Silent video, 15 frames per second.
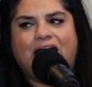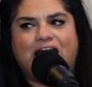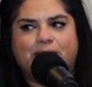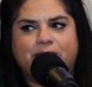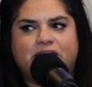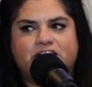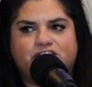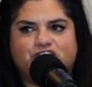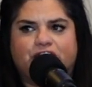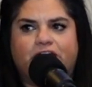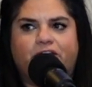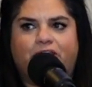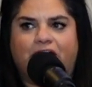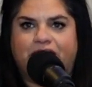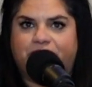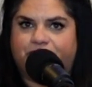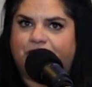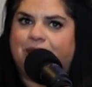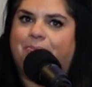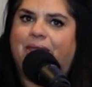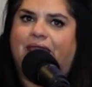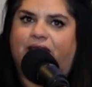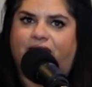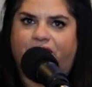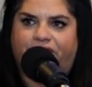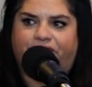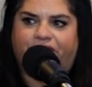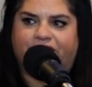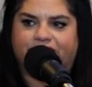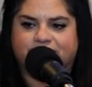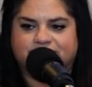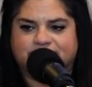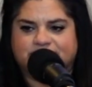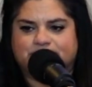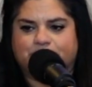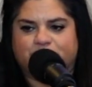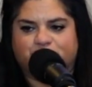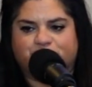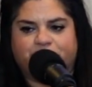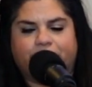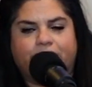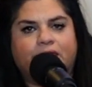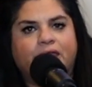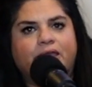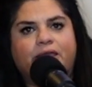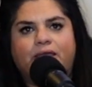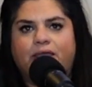manage like a lot of like back end things, especially like